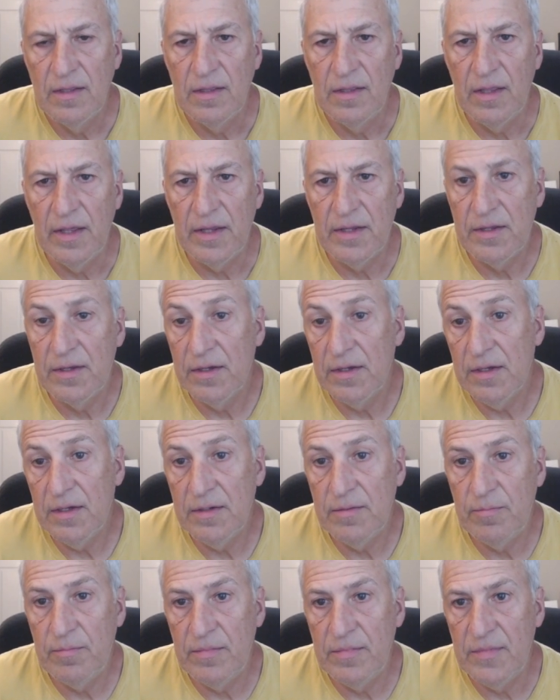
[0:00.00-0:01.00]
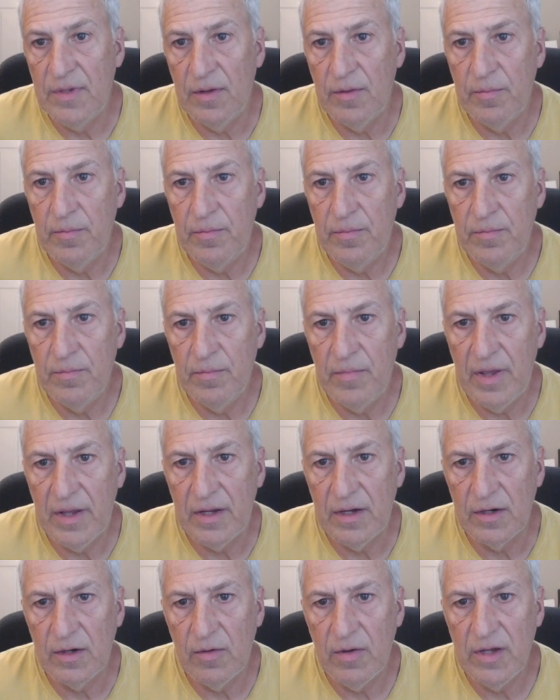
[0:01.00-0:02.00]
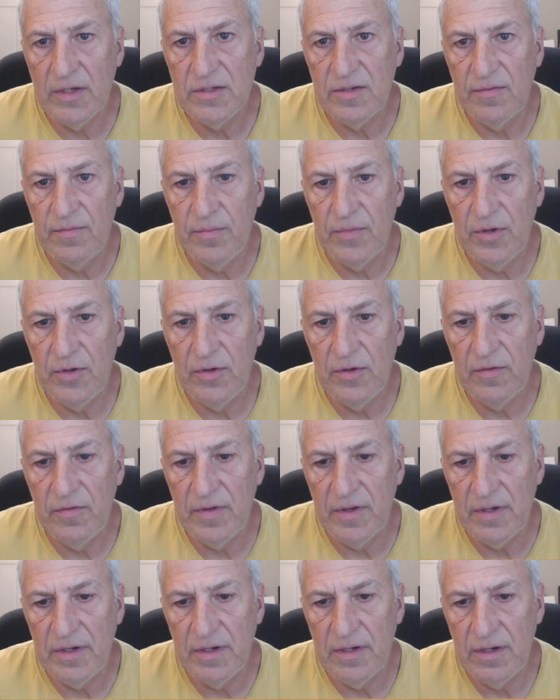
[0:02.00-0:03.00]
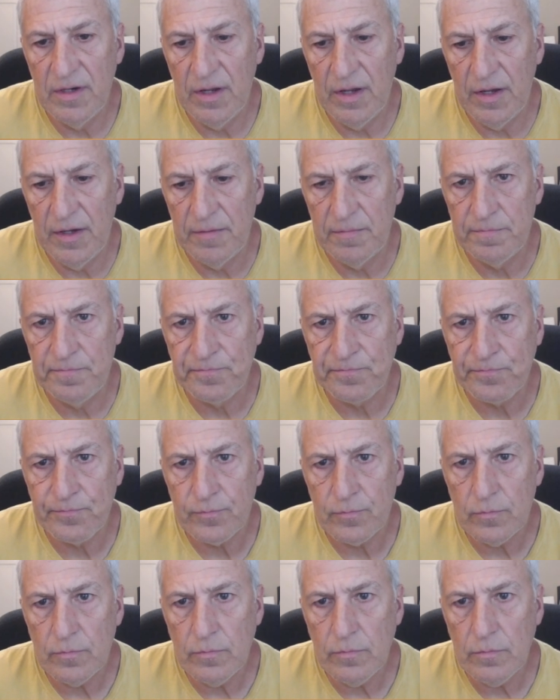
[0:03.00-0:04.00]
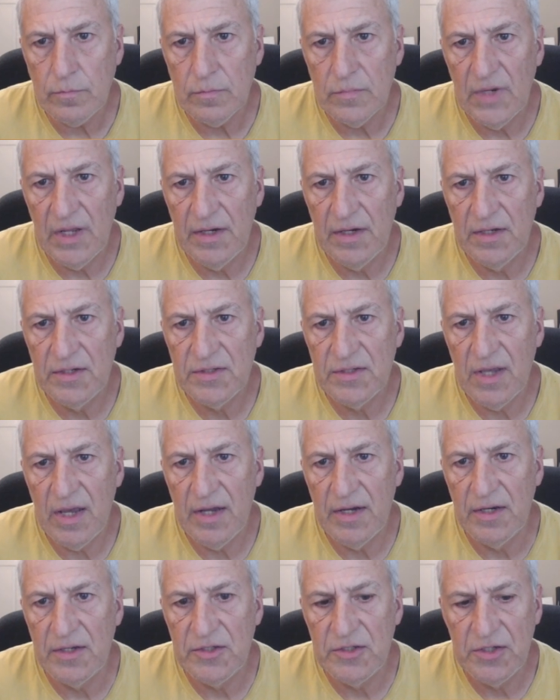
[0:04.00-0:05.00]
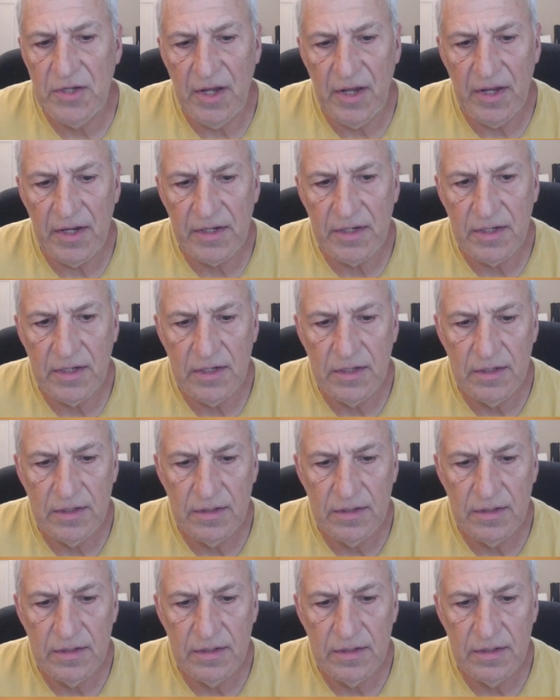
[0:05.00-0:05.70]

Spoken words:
They could, make an aggressive move and decide to check.